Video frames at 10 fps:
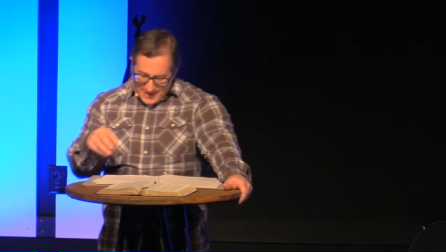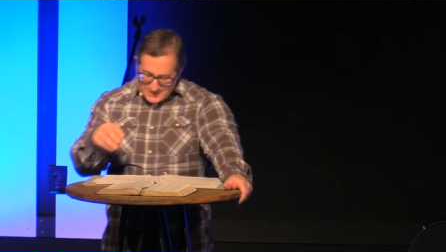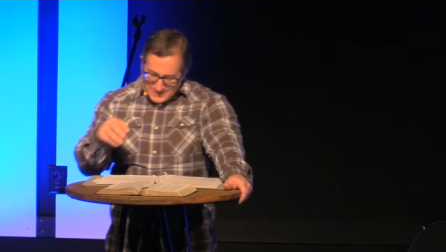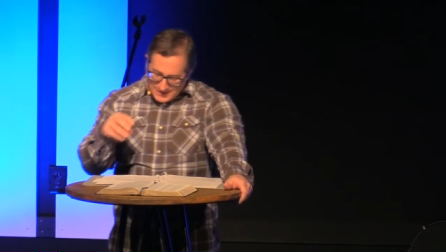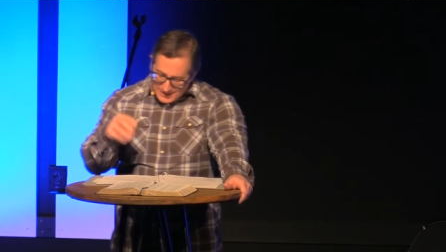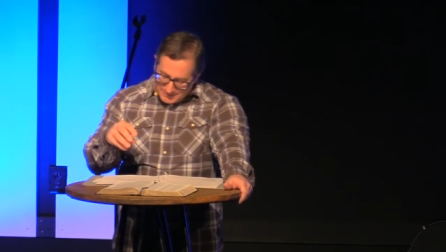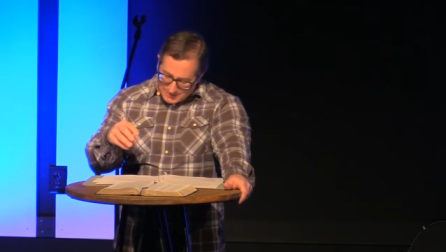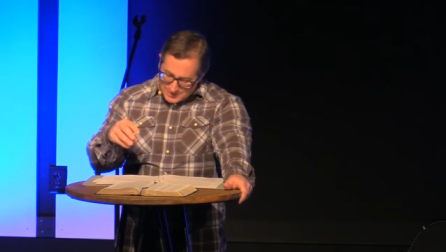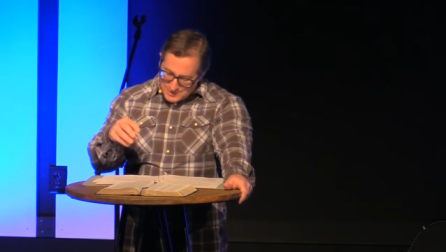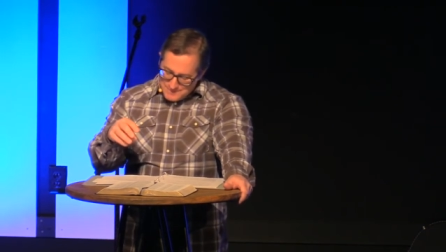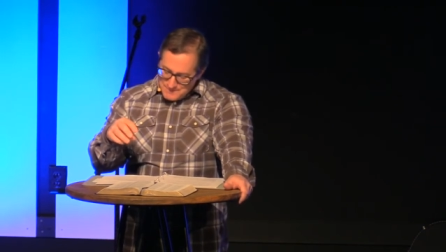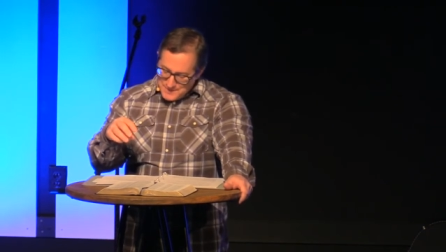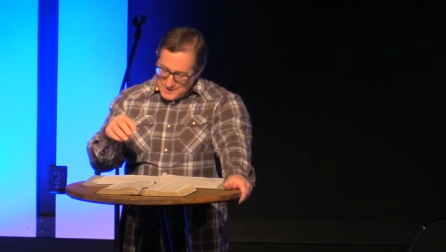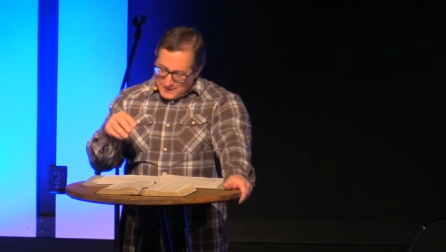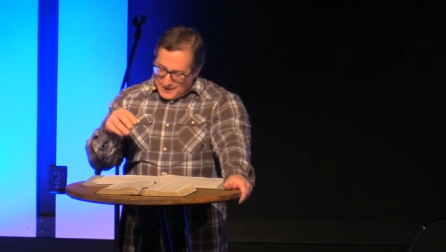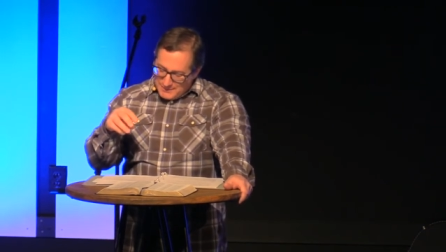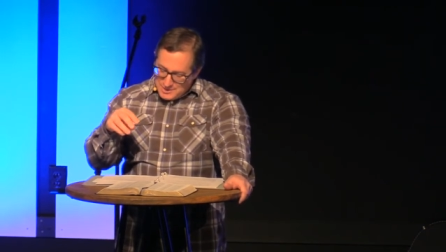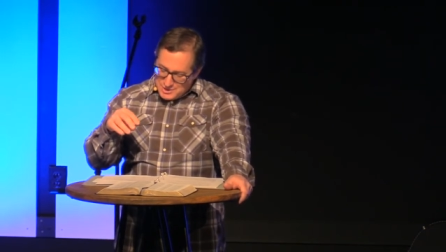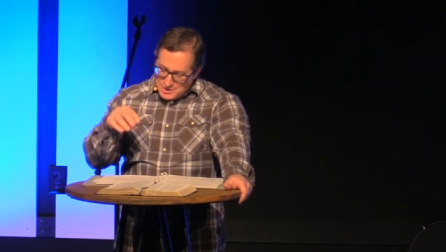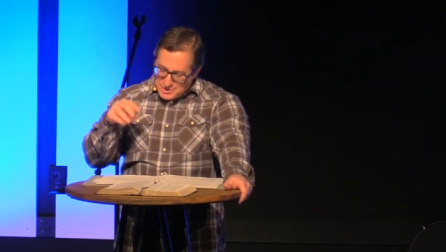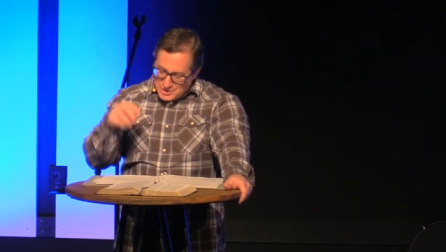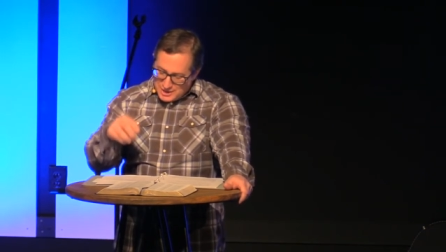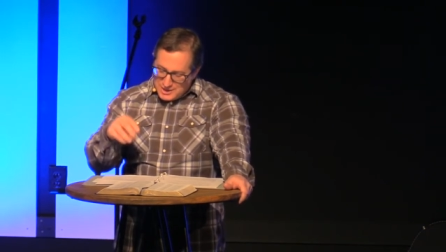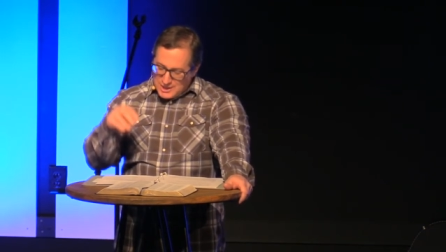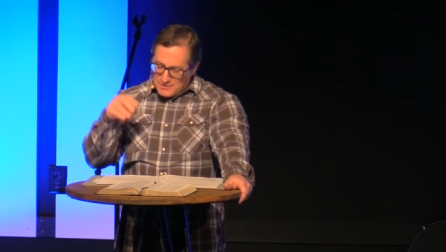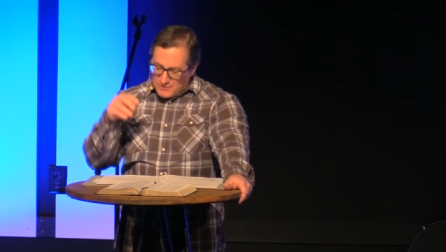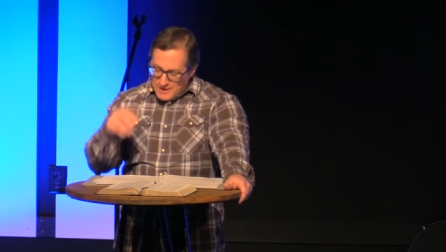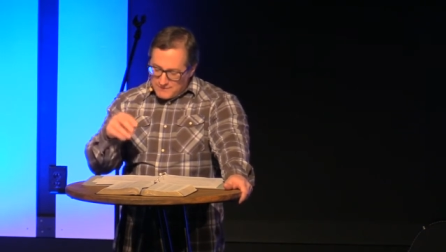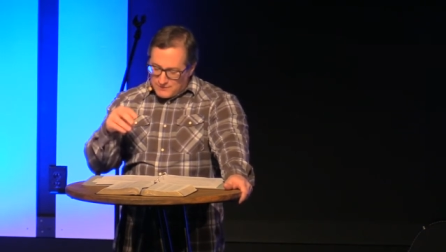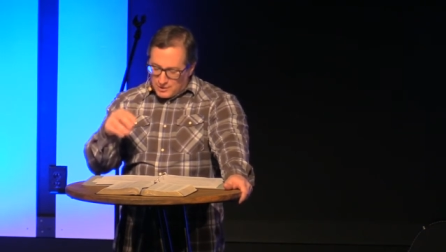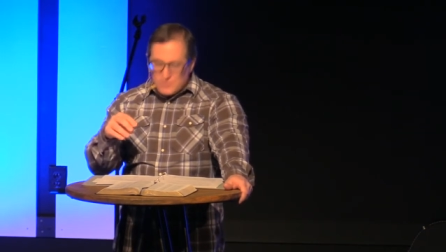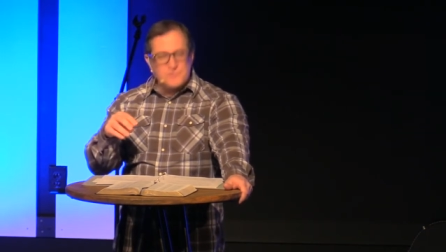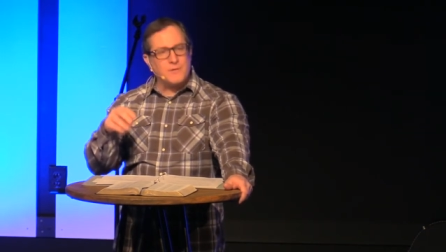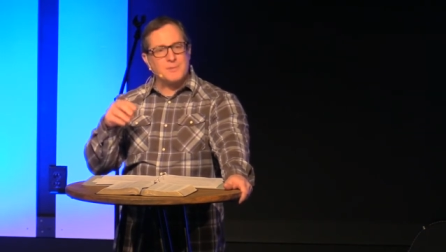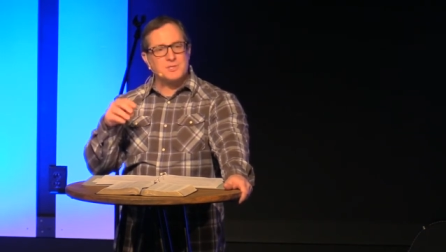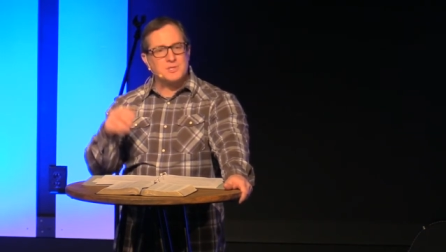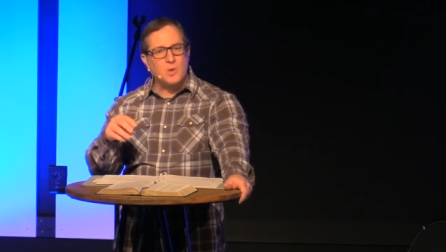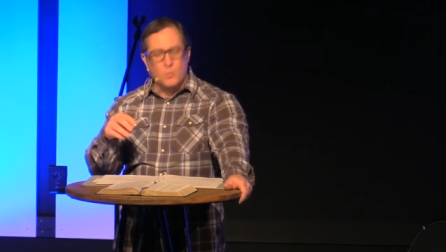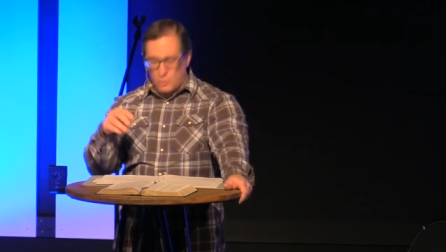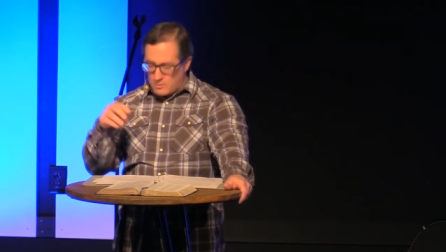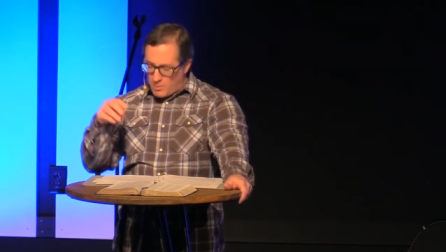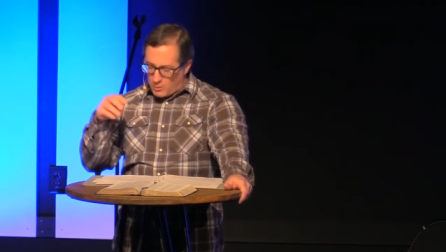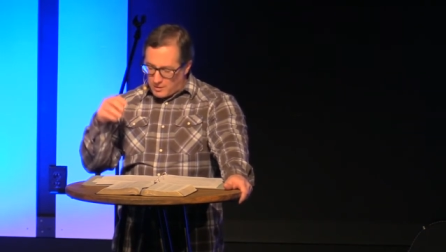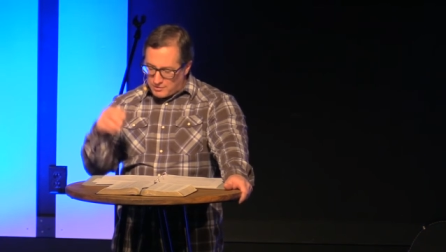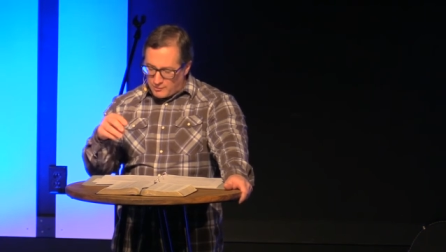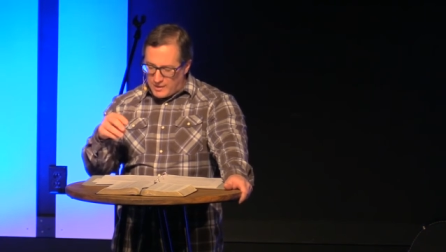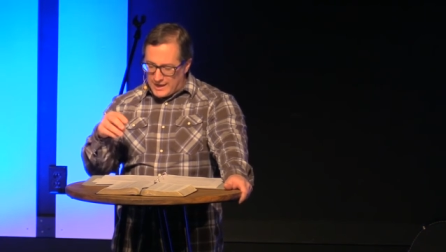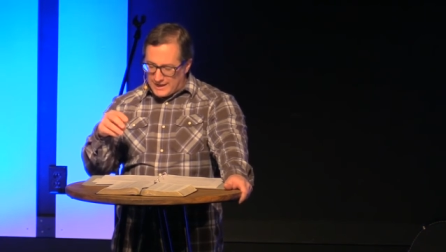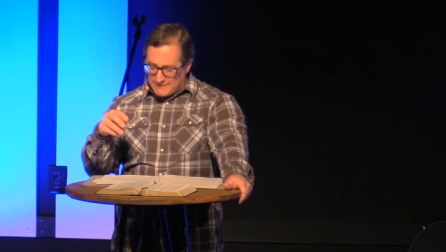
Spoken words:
That's the image. The image is seeking refuge from a storm or a threat